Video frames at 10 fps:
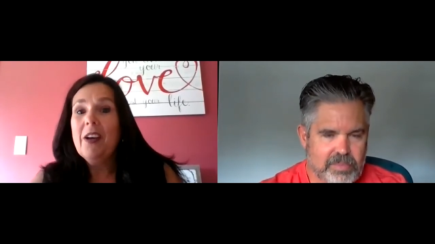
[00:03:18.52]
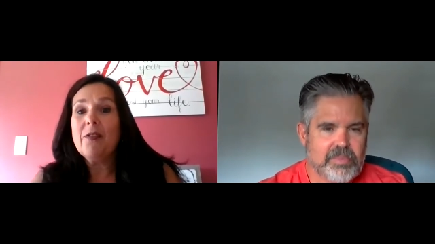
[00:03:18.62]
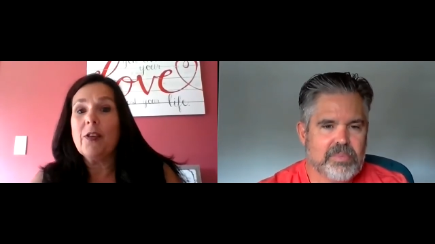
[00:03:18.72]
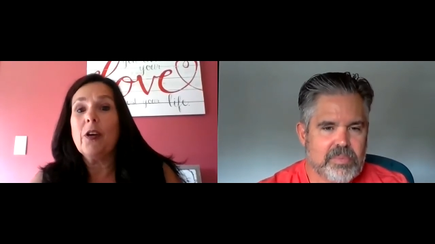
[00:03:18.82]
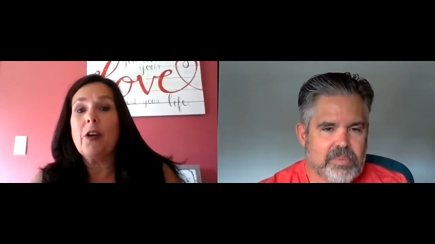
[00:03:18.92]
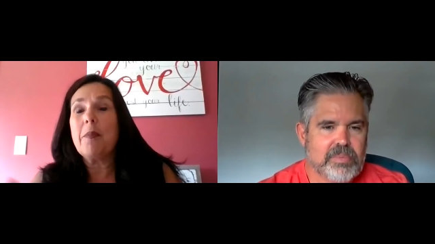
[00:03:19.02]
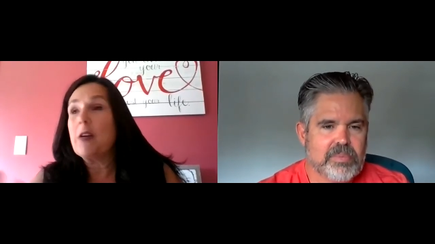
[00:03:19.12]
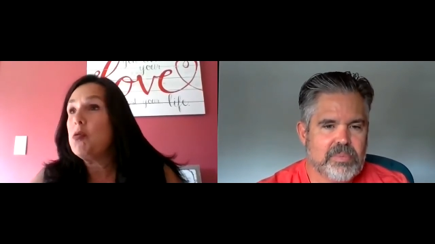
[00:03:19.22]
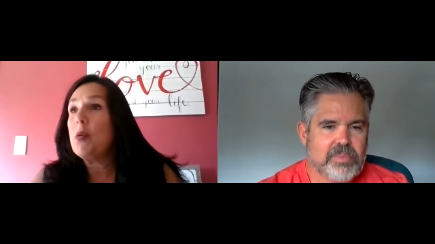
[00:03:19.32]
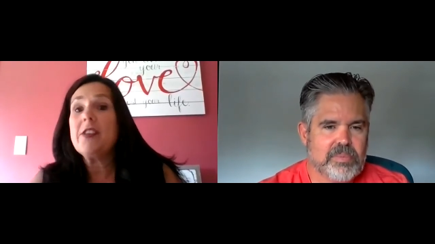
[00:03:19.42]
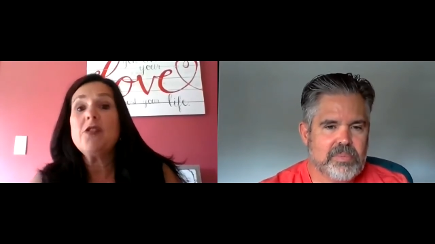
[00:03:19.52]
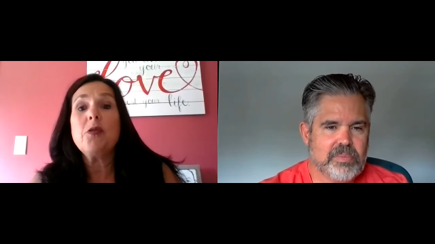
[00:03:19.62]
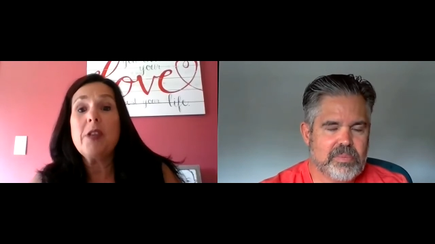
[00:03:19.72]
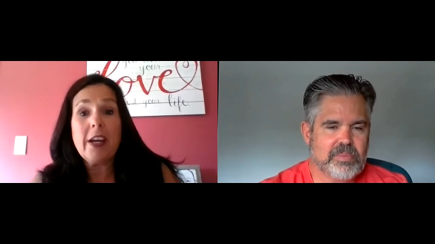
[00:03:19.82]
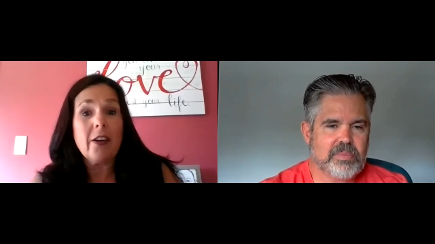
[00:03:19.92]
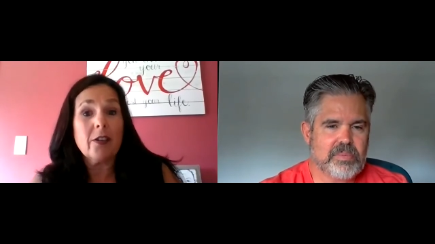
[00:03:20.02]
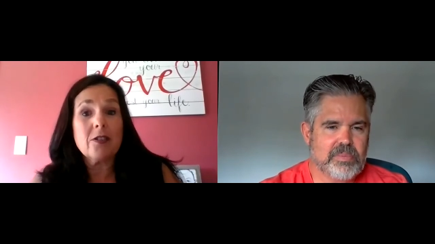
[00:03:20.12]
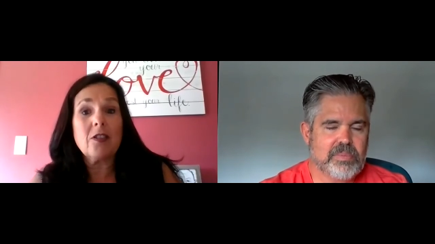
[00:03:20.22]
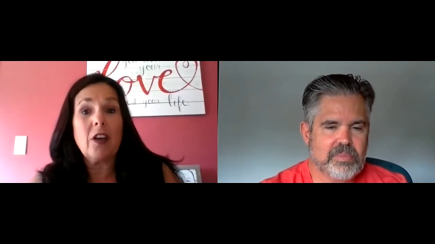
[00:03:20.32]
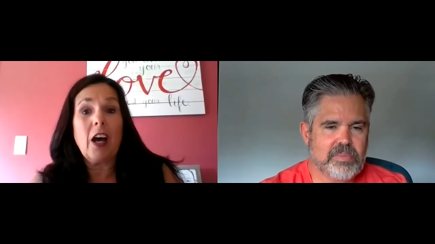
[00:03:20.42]
Speaker 1: for about 22
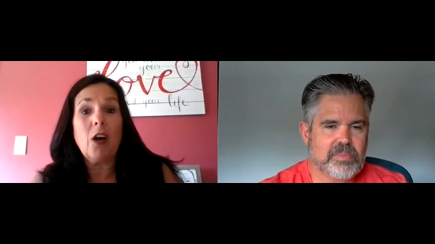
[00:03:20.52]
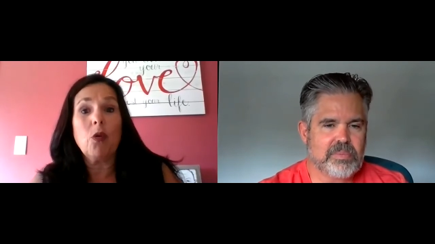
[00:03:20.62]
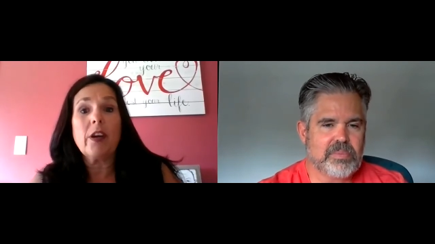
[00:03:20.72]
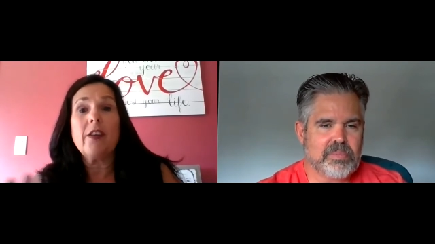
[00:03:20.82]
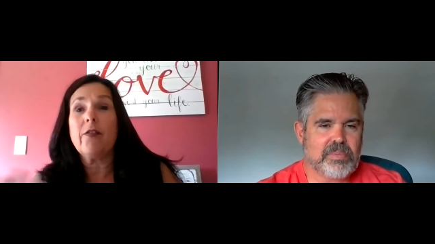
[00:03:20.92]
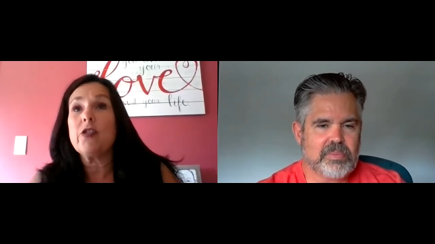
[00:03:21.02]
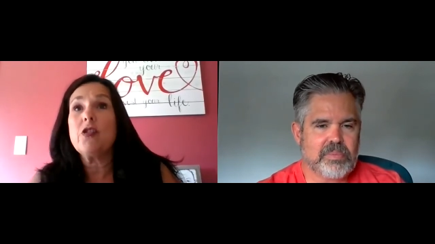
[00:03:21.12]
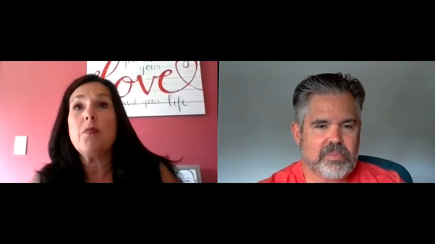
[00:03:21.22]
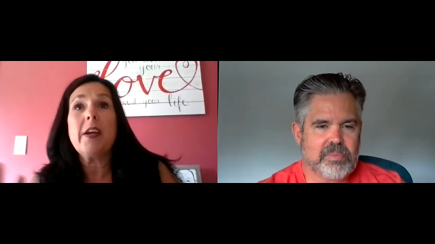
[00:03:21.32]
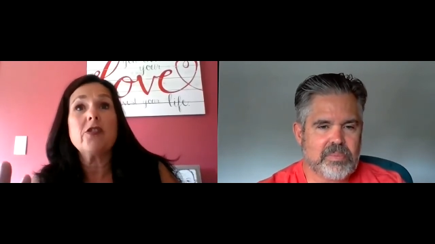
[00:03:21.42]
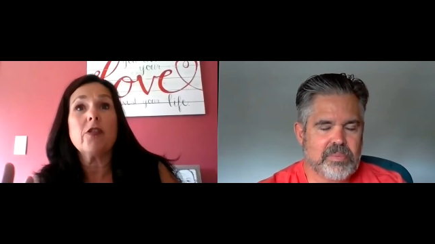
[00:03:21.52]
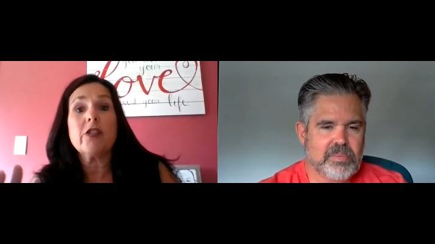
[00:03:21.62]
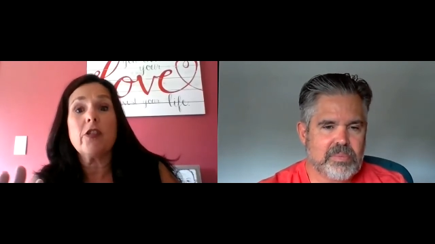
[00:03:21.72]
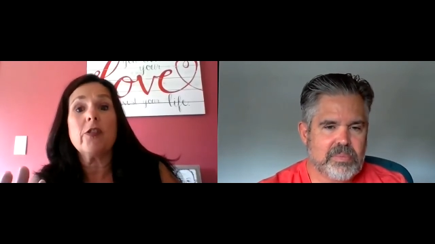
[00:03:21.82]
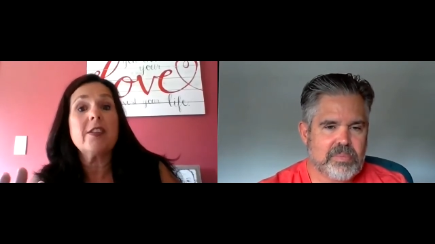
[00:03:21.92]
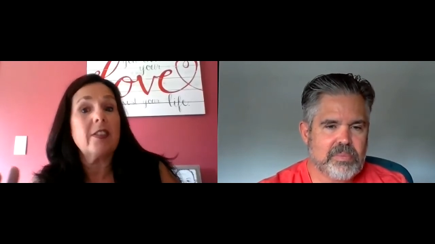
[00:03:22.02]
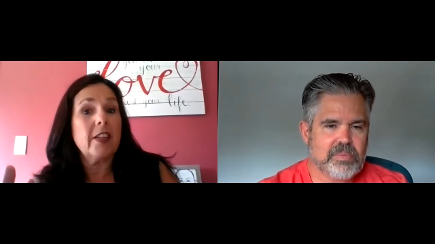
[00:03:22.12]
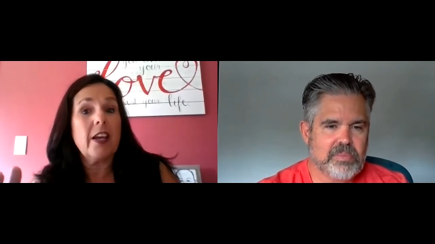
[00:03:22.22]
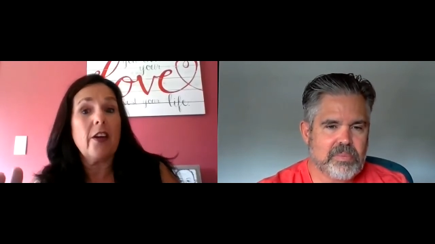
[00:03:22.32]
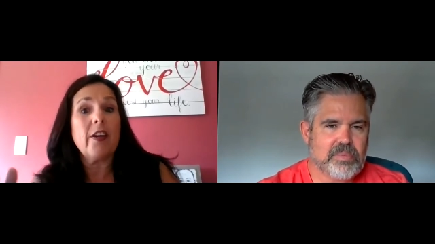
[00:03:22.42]
years, uh, working for two major attorneys in
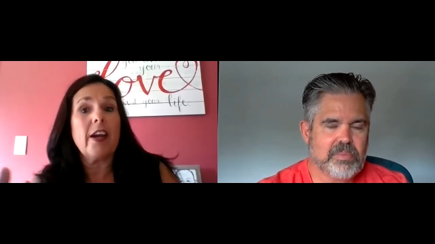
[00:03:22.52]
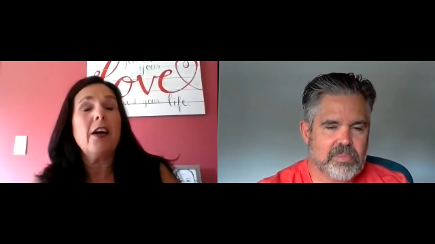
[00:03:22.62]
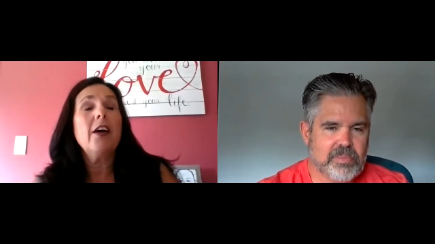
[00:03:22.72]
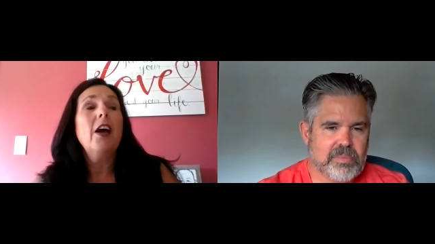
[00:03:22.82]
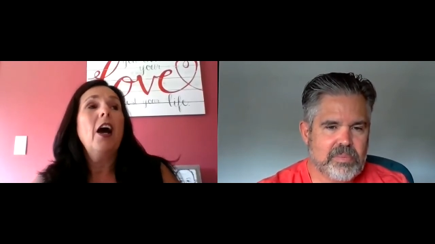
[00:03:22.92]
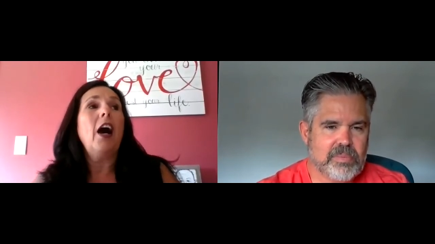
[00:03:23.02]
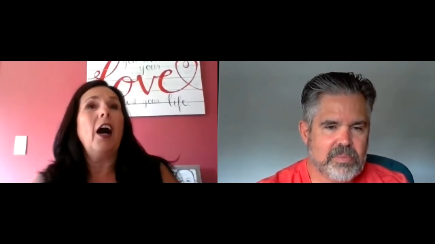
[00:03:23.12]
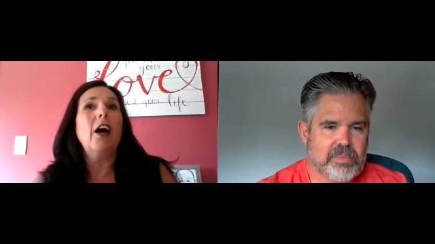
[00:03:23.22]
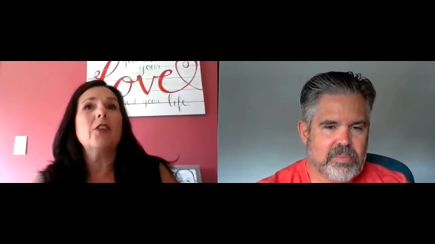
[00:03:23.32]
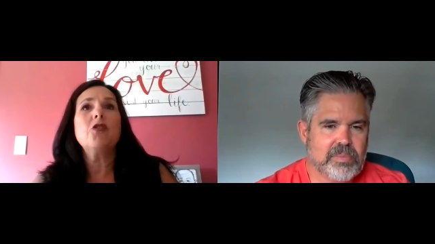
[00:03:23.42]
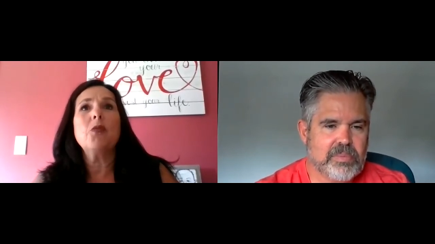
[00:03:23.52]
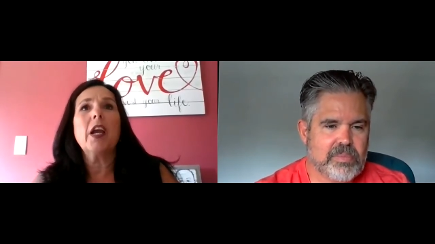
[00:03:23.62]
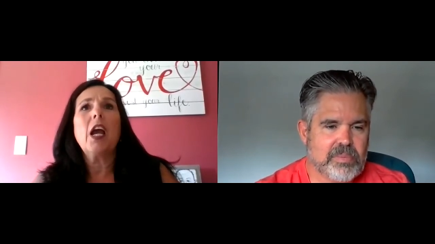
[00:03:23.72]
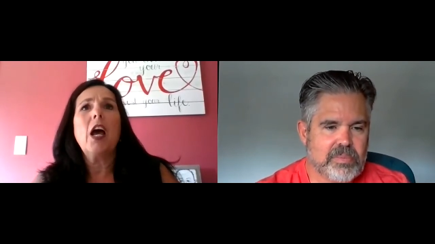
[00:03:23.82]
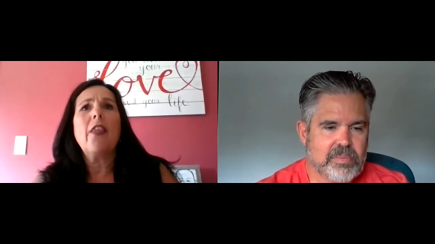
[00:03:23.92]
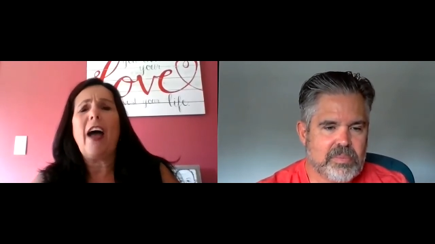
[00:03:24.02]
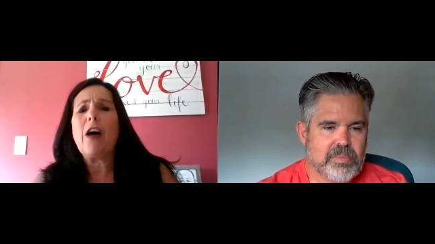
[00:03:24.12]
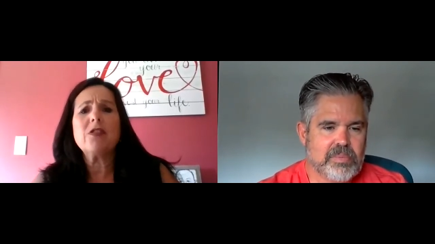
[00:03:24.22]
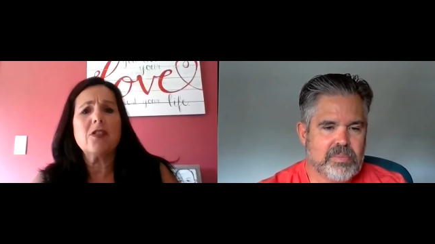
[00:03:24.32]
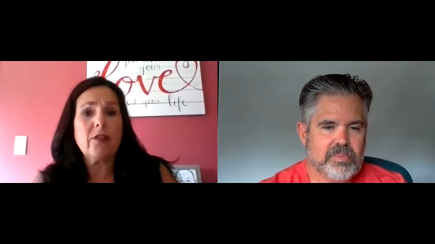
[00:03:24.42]
the area, uh, doing
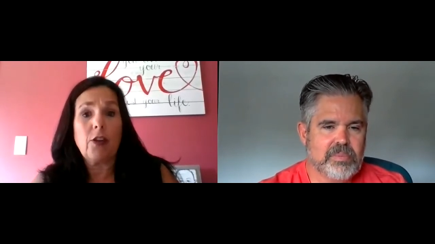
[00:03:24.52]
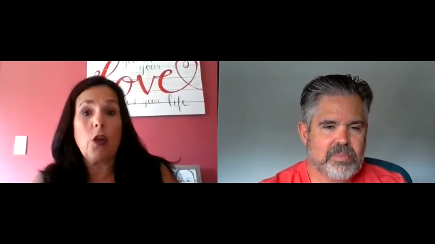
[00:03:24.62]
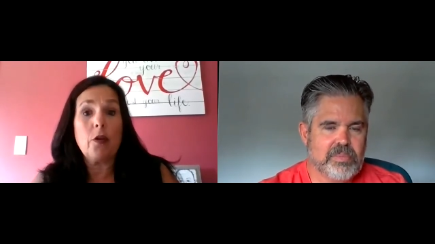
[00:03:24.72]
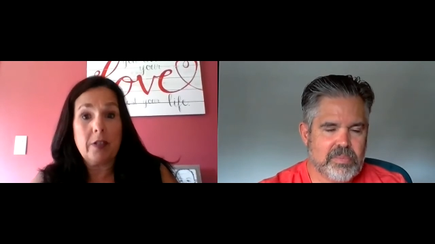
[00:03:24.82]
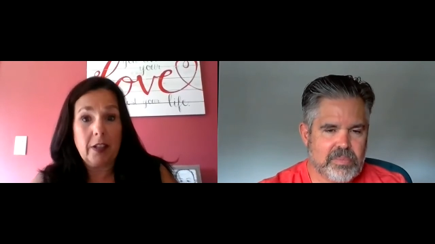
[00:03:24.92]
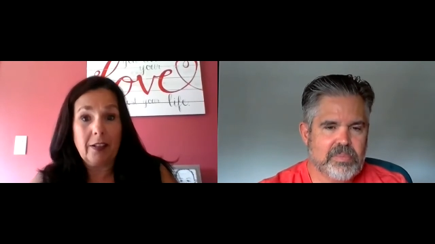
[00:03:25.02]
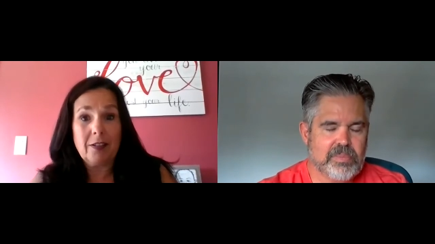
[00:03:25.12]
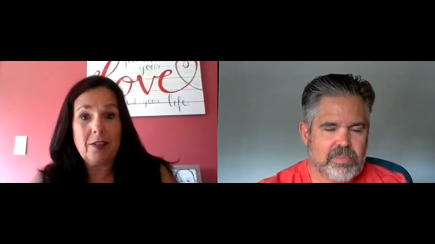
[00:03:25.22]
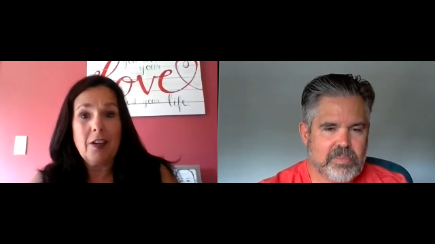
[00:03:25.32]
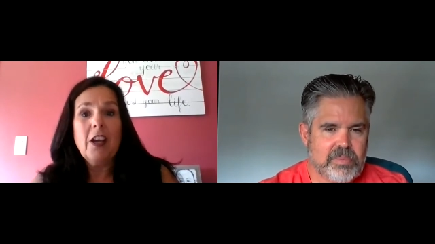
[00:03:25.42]
thousands of closings.